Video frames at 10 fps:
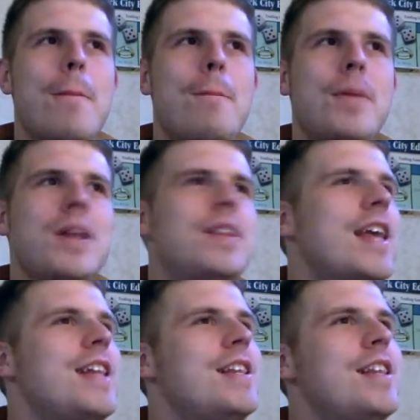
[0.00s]
but
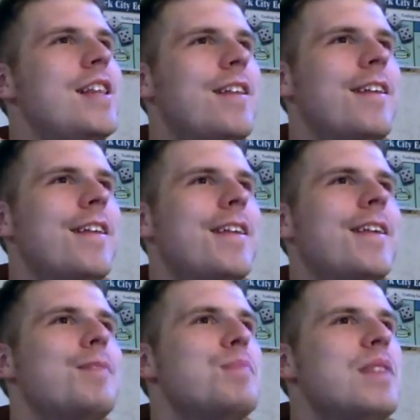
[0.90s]

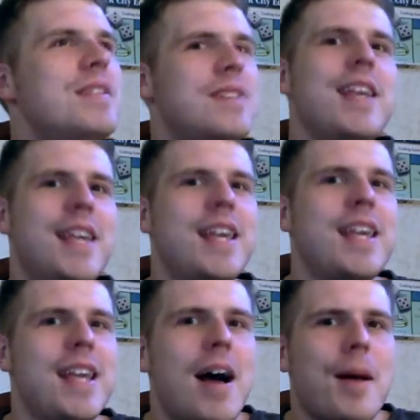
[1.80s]
you see,
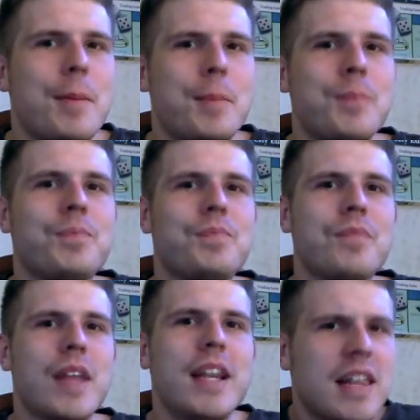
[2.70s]
he
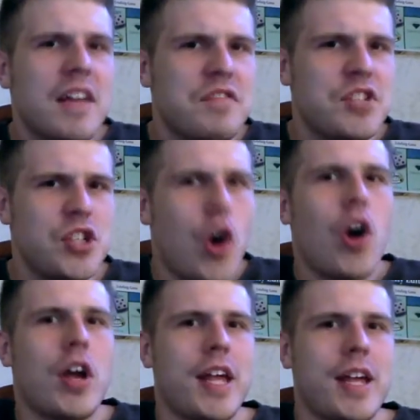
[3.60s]
loves
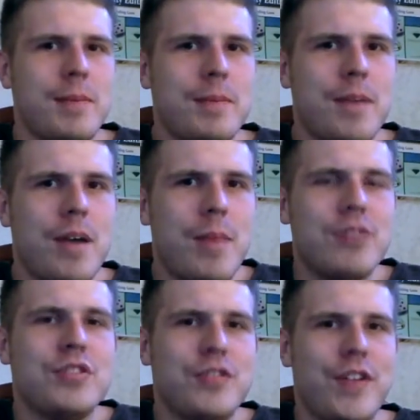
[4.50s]
talking
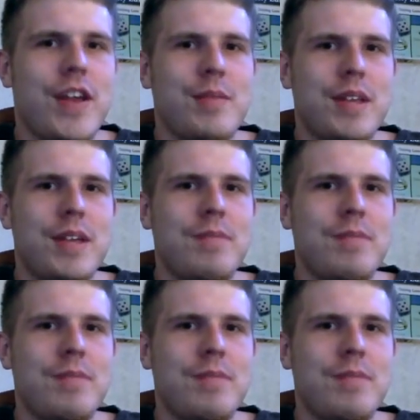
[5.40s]
about his family.